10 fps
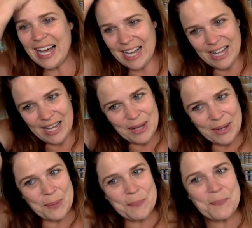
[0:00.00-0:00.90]

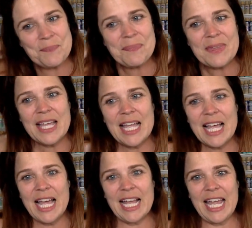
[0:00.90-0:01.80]
Um,
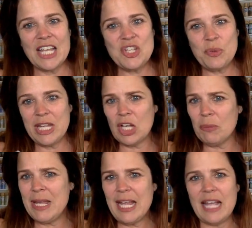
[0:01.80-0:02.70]
can you hear
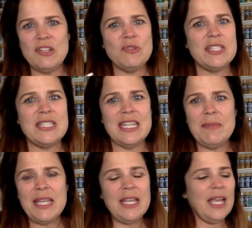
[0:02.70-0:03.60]
me? Can you see
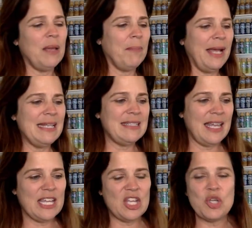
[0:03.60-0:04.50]
me? It might
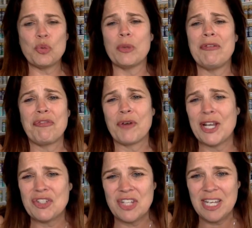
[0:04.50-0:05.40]
take you
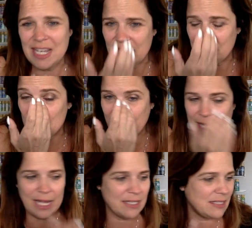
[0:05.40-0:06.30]
refreshing if you
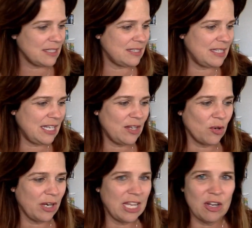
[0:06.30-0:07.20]
can't see
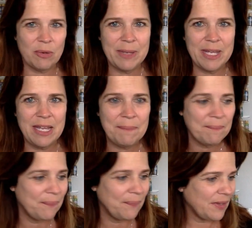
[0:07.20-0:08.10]
or hear me.
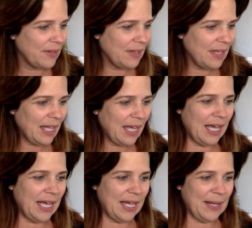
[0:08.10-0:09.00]

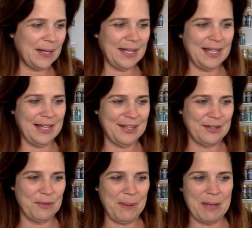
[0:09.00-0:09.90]
Uh,
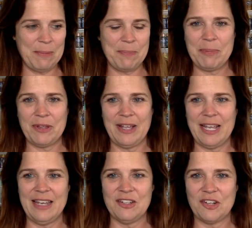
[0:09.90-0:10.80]
okay, people, I
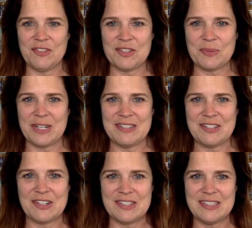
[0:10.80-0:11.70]
get nervous when I
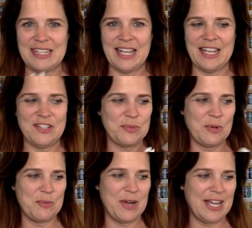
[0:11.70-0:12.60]
start seeing. I just
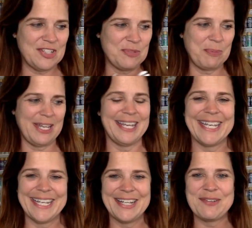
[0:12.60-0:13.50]
won't watch, but
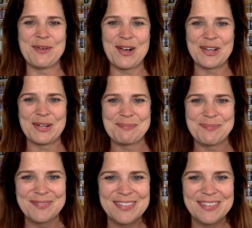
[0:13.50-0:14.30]
welcome.